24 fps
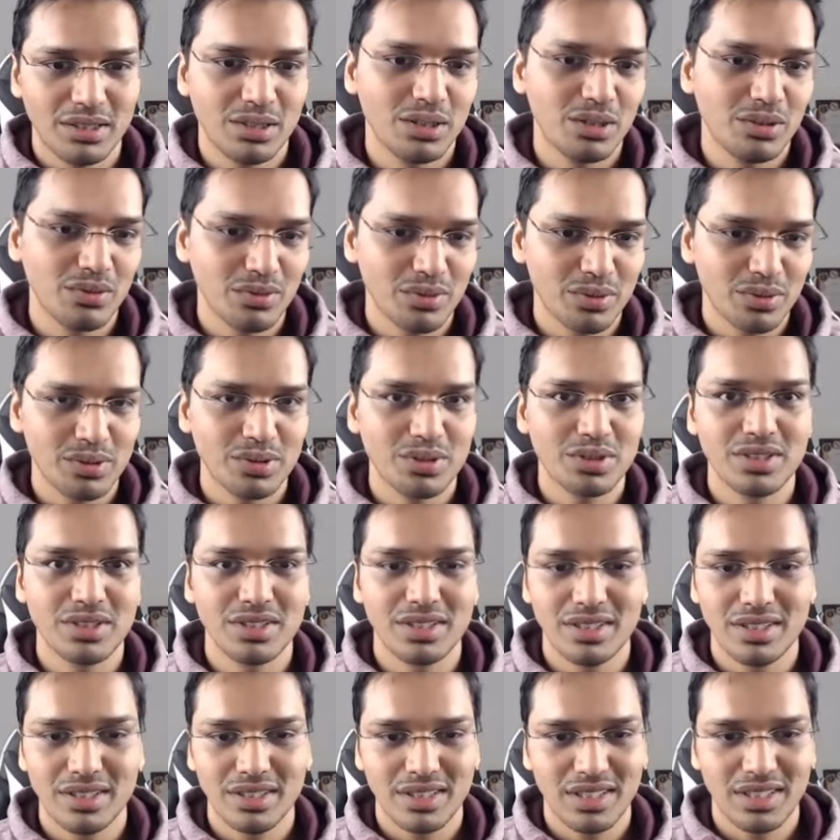of course,
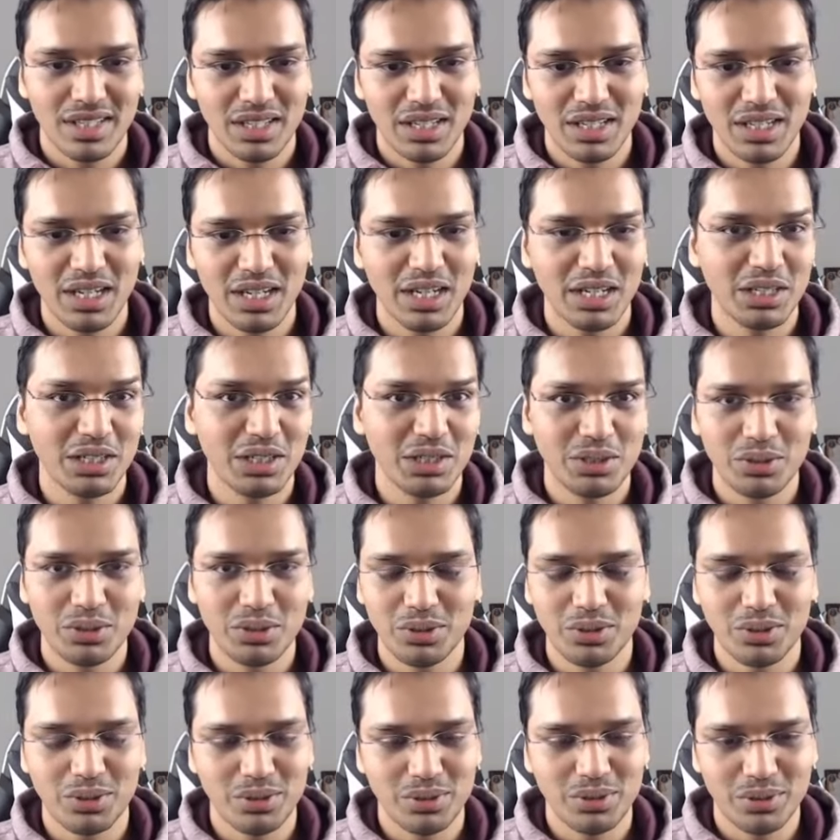I did
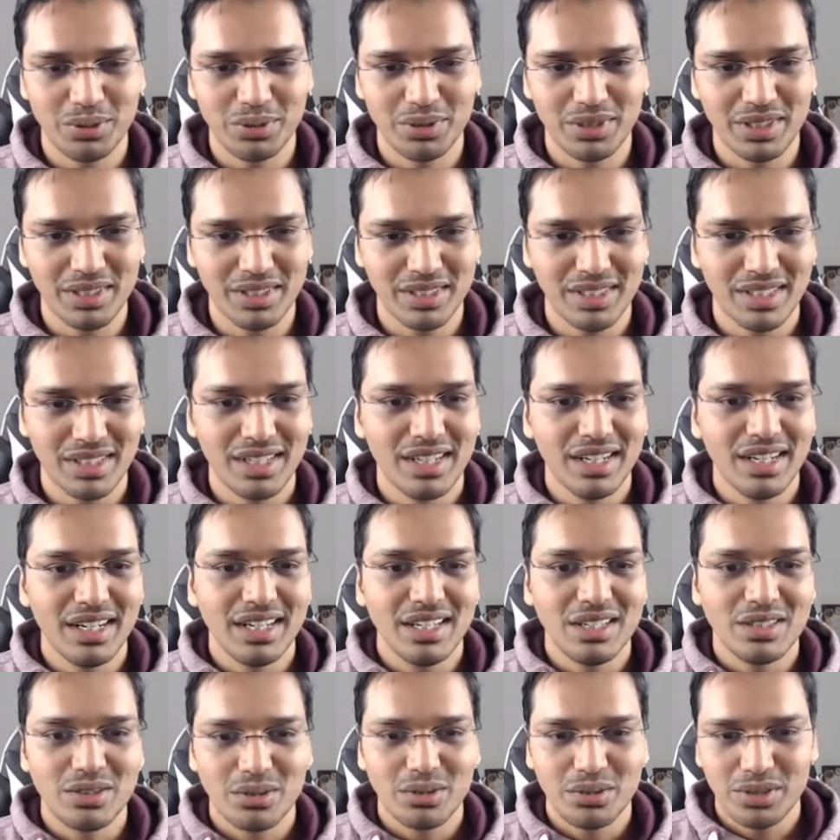not know that.
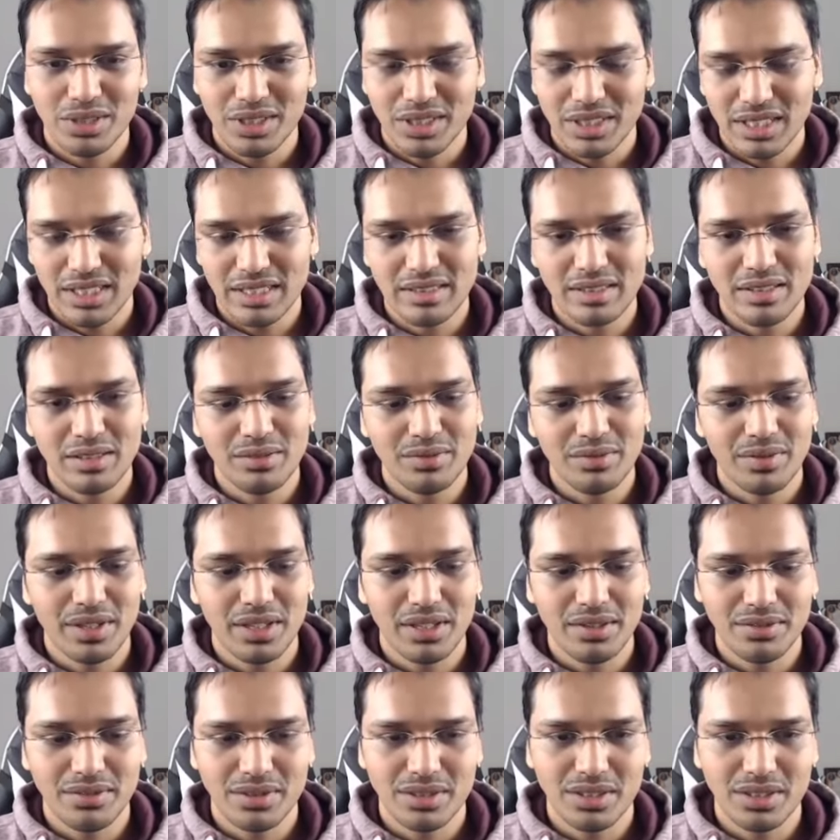So E takes
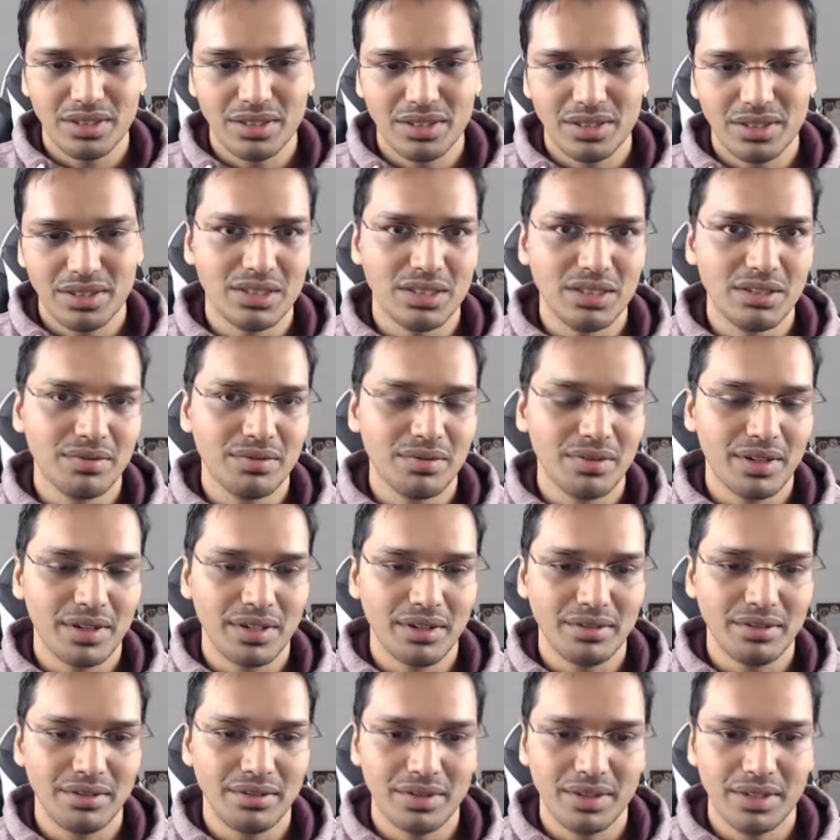D5, C takes
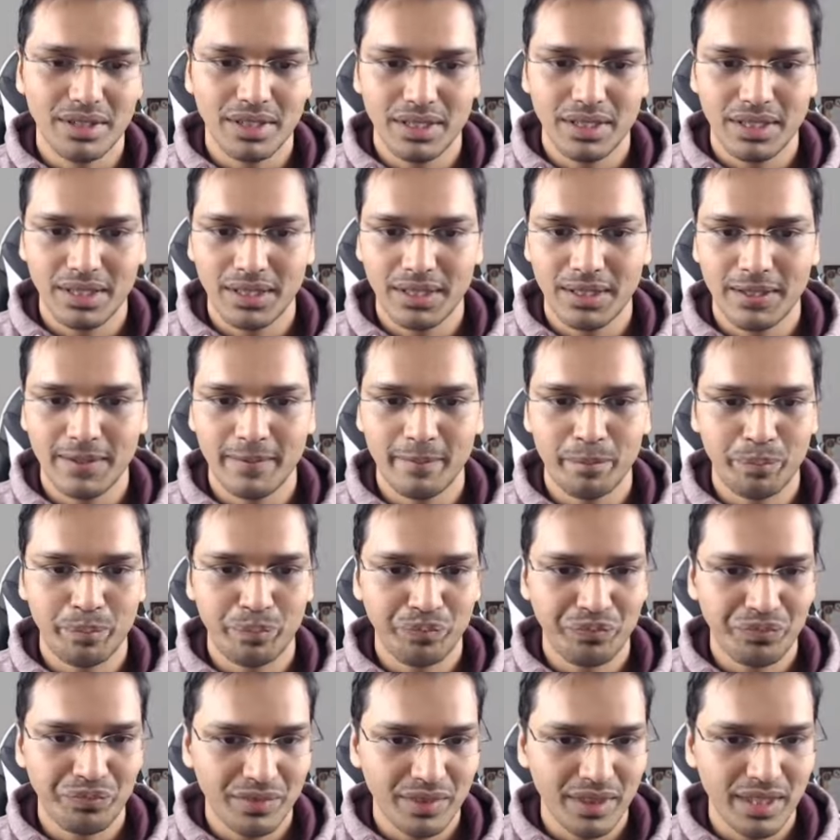D5,
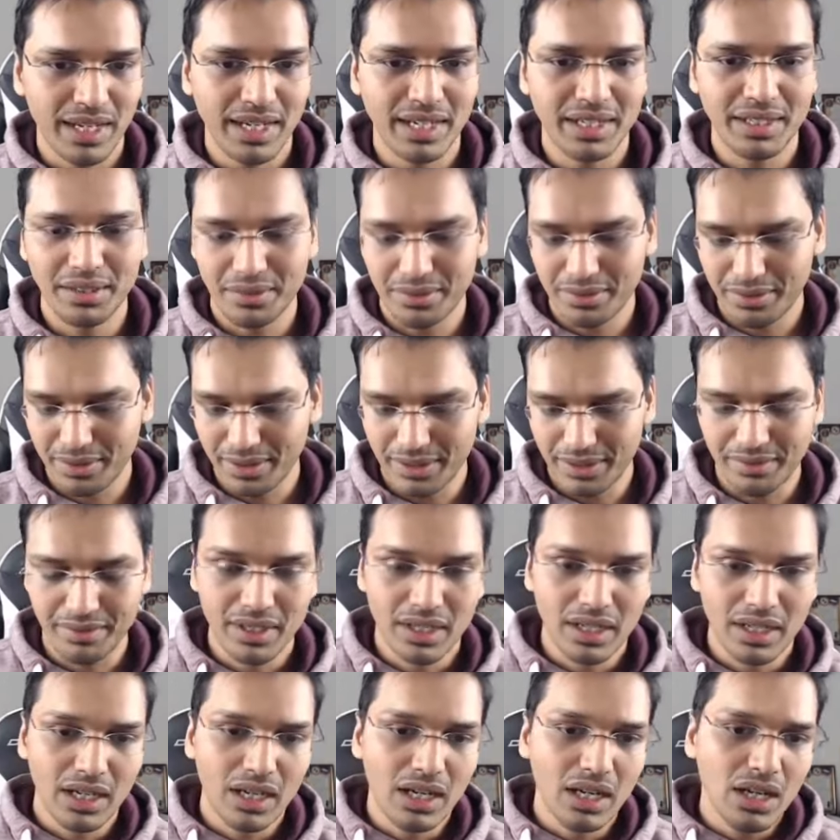knight D5.
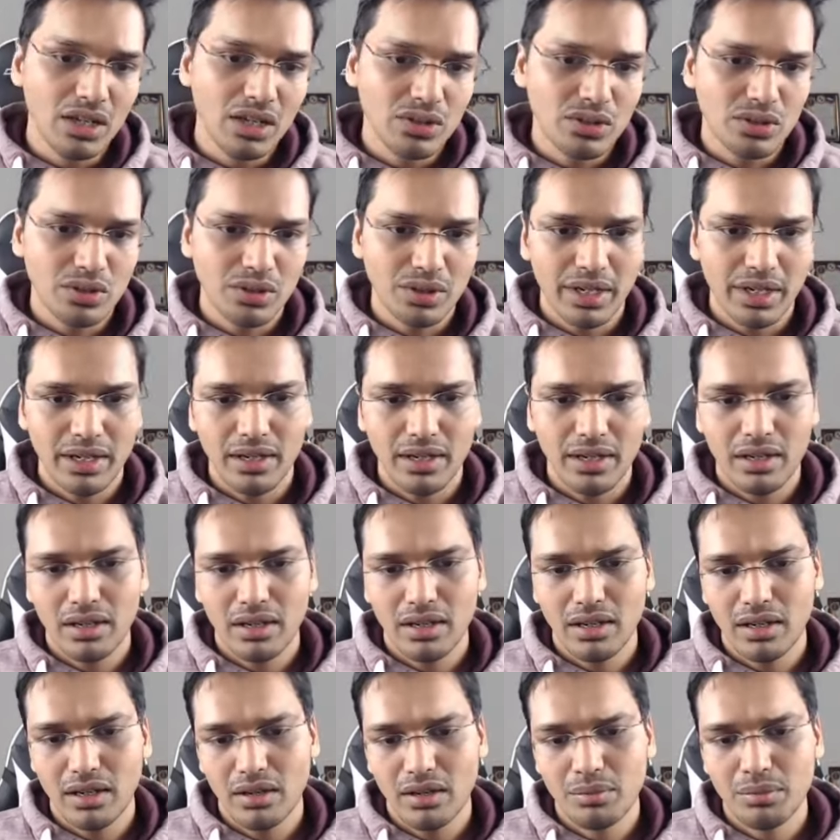So
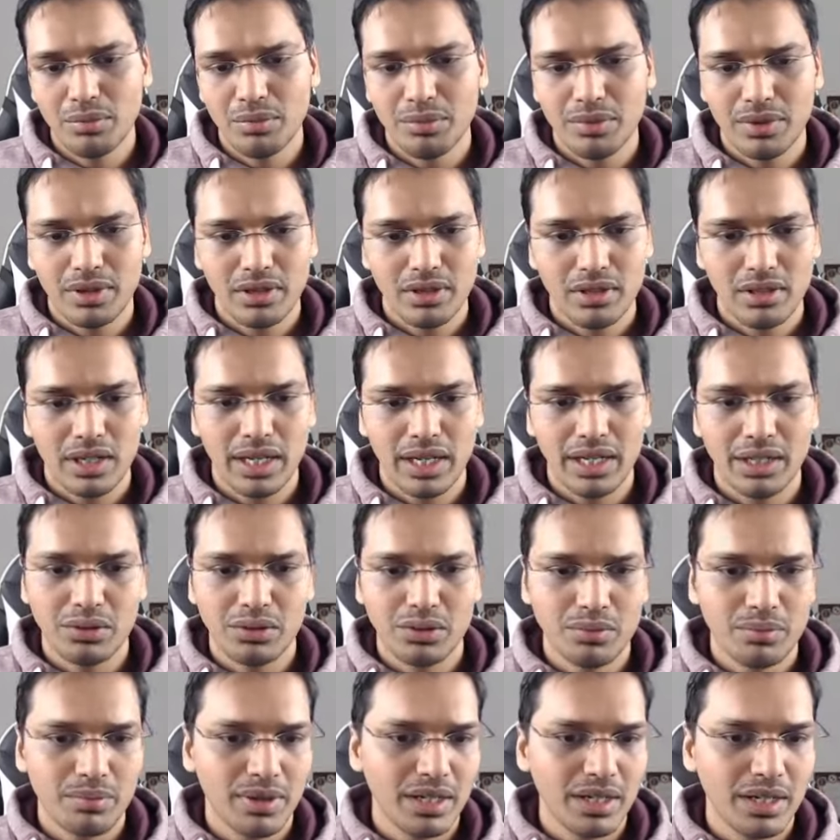I
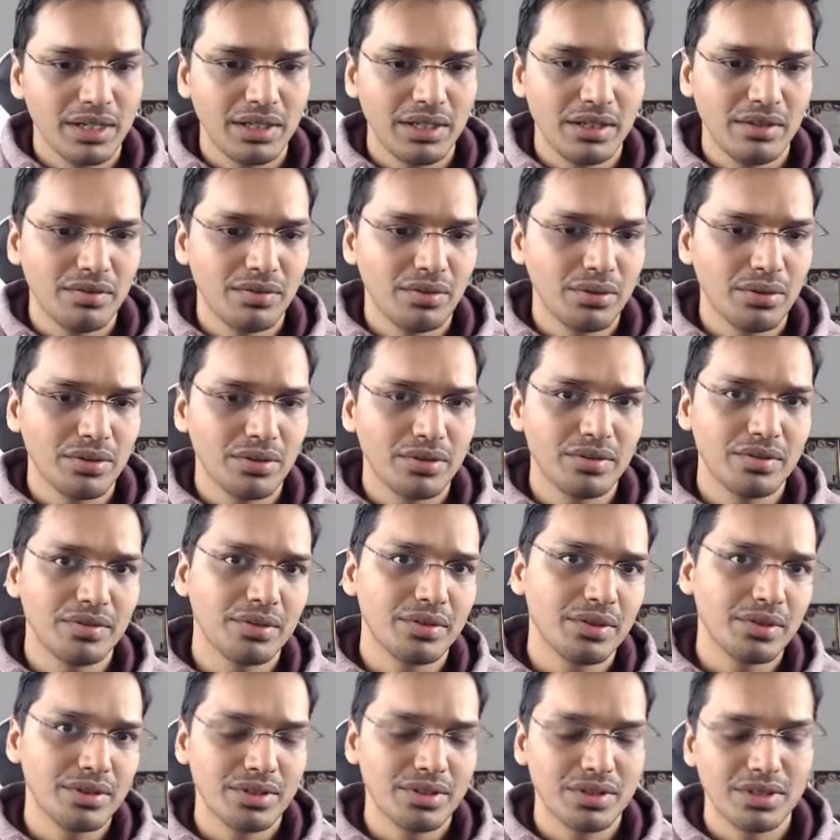could play D4. Of
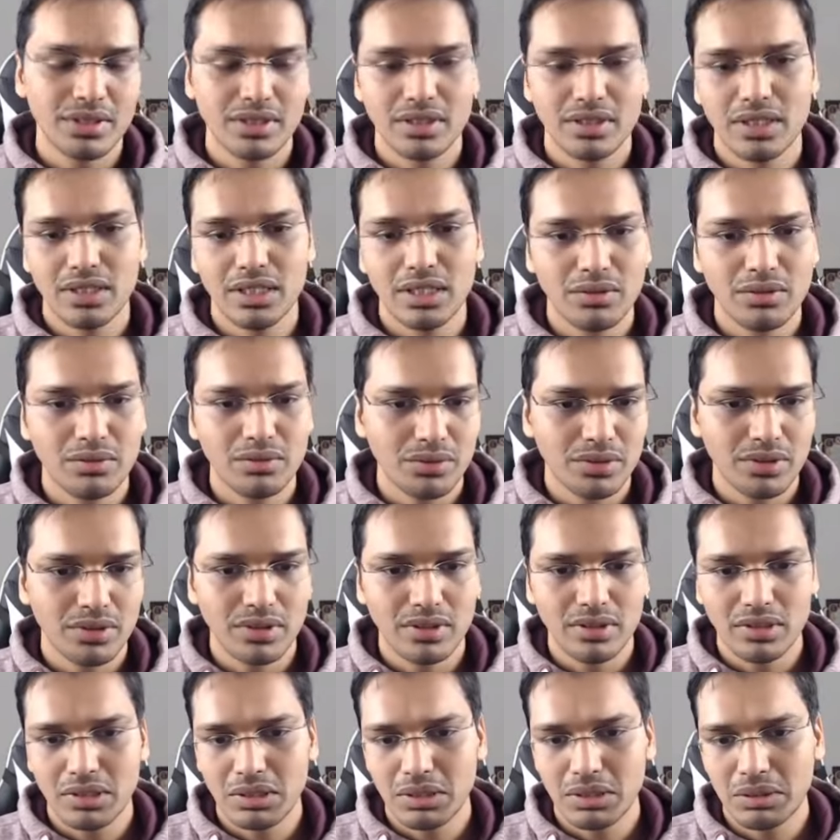course, it would
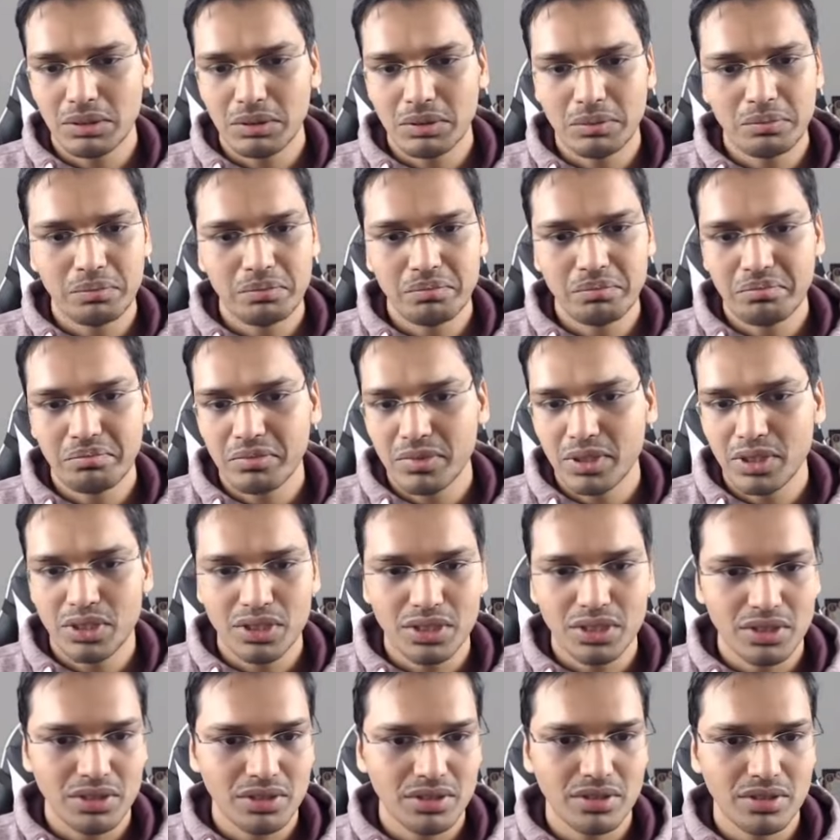be
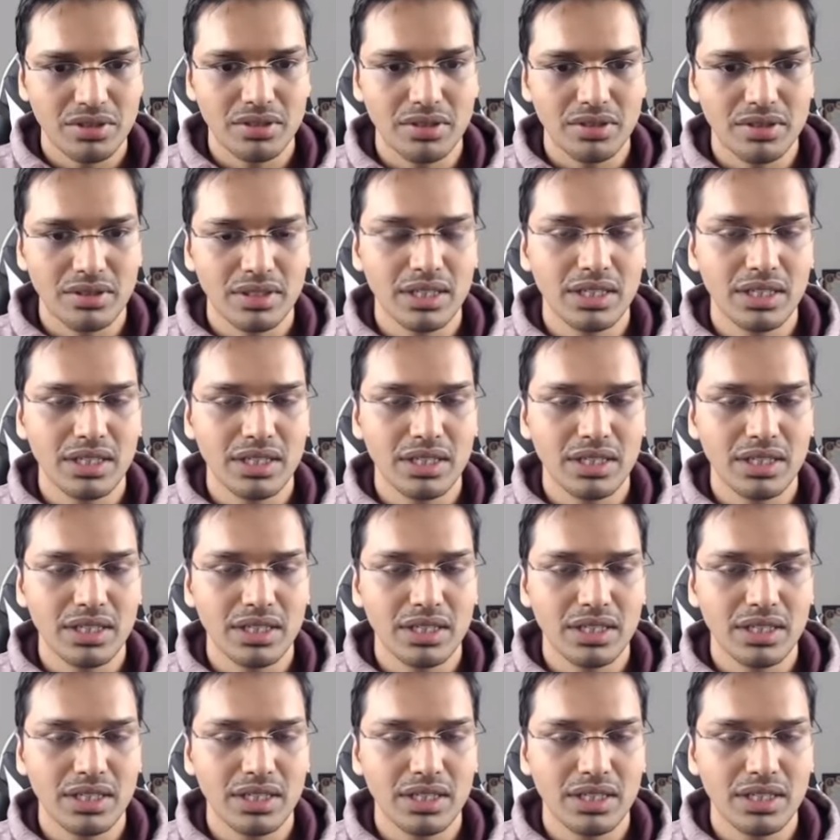just.